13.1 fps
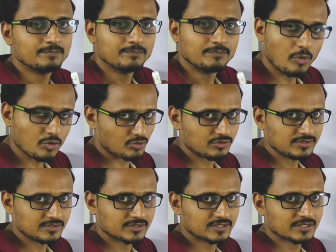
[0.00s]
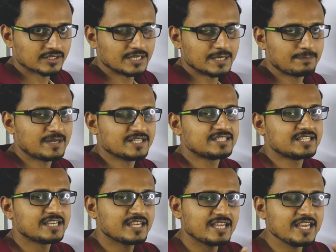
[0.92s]
boron,
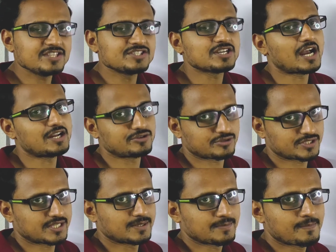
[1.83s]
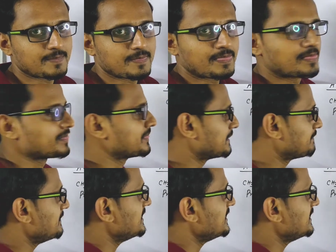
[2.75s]
replacing each hydrogen. That